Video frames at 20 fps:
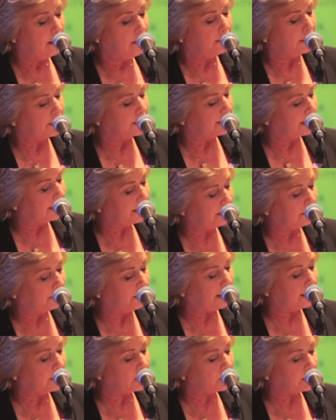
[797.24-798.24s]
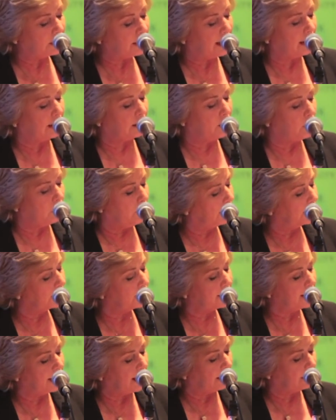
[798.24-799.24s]
participation, and
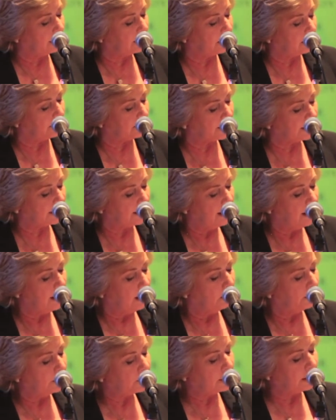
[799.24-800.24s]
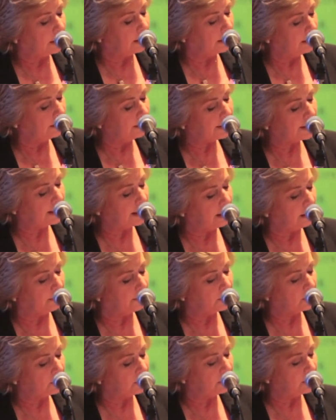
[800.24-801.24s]
quality outcomes, which includes the
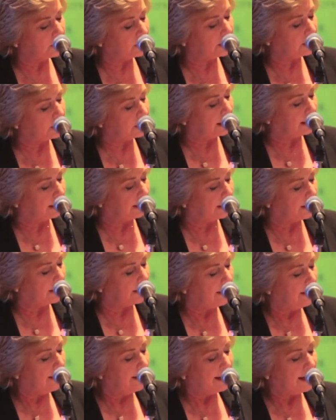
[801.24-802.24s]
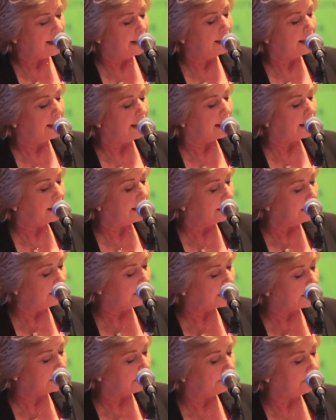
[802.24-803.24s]
opportunity to learn in an
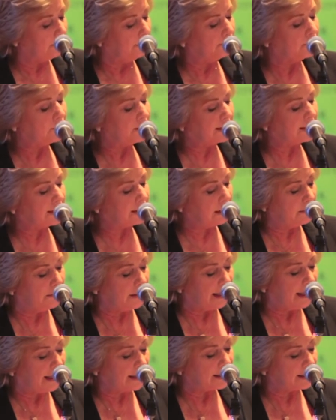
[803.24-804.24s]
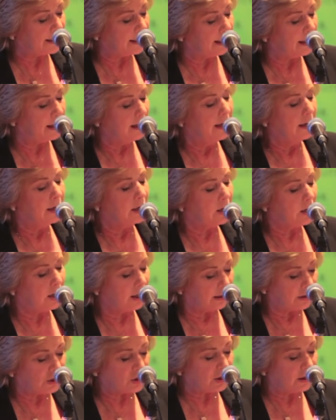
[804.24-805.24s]
inclusive, stimulating,
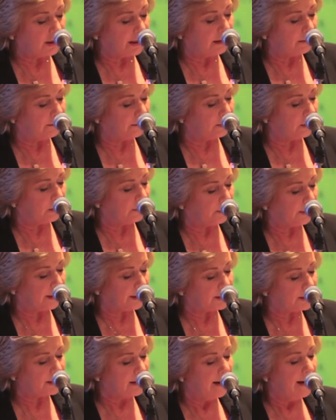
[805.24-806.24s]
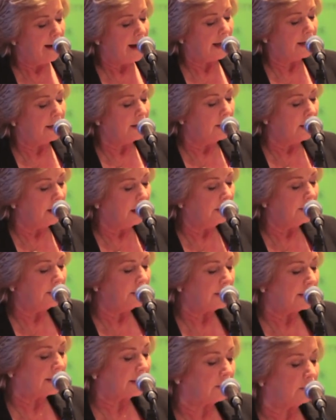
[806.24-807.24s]
culturally appropriate, and
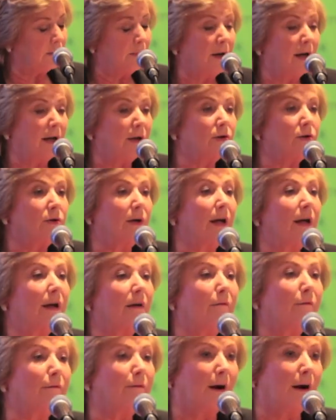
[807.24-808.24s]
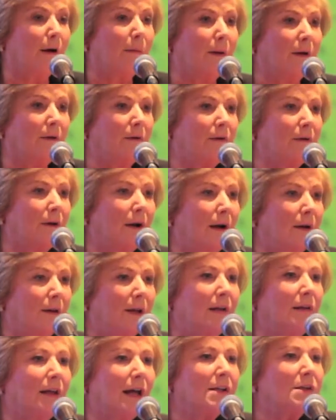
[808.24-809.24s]
non-discriminatory environment. I
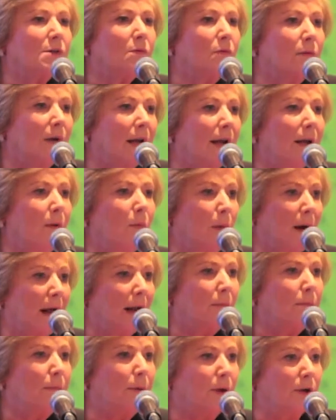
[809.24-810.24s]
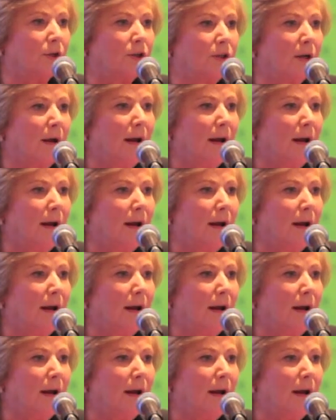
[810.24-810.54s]
think that's really well put,